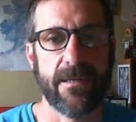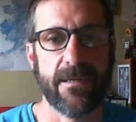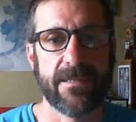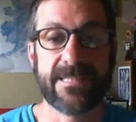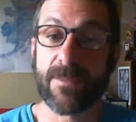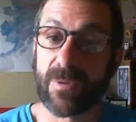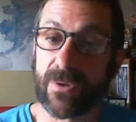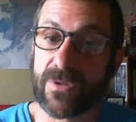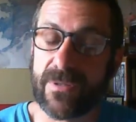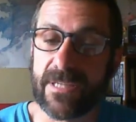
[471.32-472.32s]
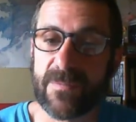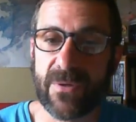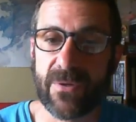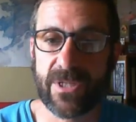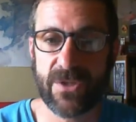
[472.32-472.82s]
similar to the
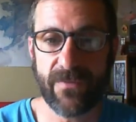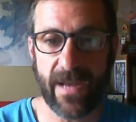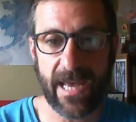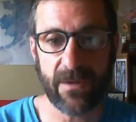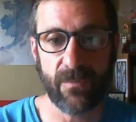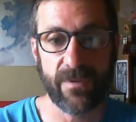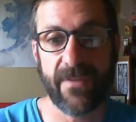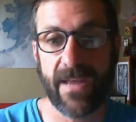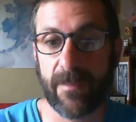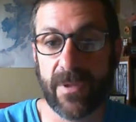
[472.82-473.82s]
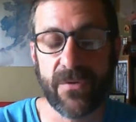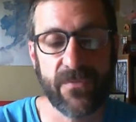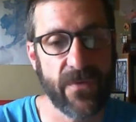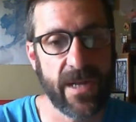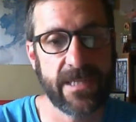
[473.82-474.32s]
experience you've had with family or
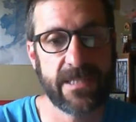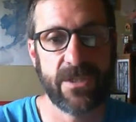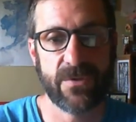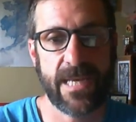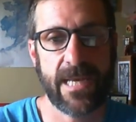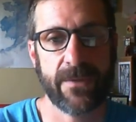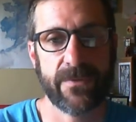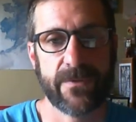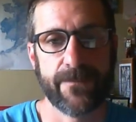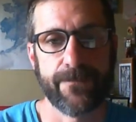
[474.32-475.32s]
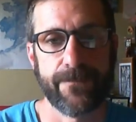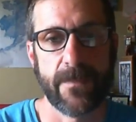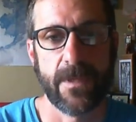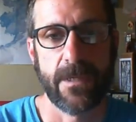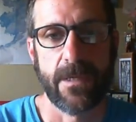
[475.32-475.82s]
friends in your towns?
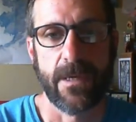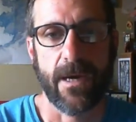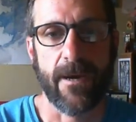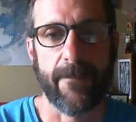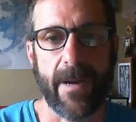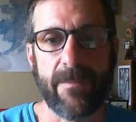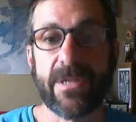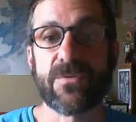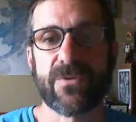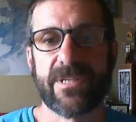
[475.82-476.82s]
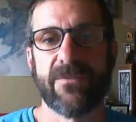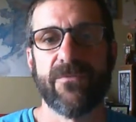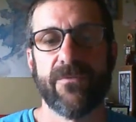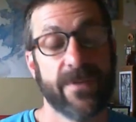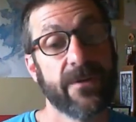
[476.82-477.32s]
I'm
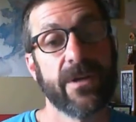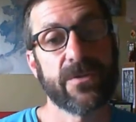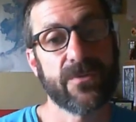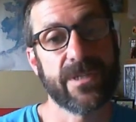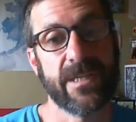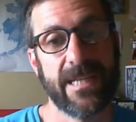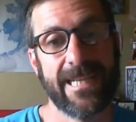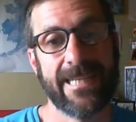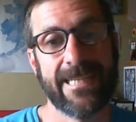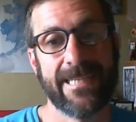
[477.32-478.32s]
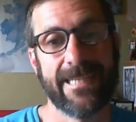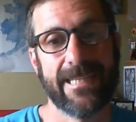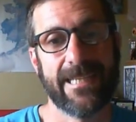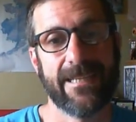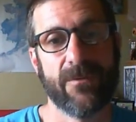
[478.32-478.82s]
very interested in
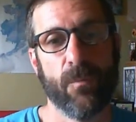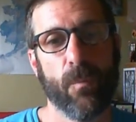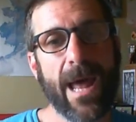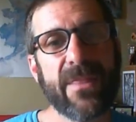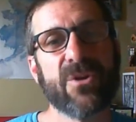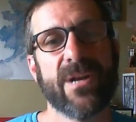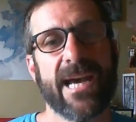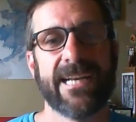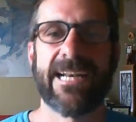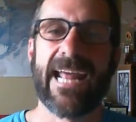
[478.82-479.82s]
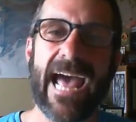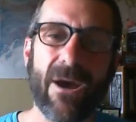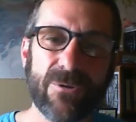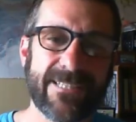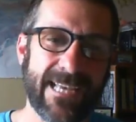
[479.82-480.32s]
whether or not an
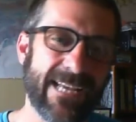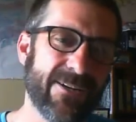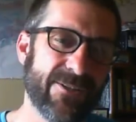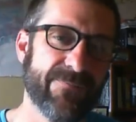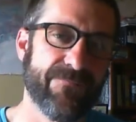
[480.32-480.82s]
outsider,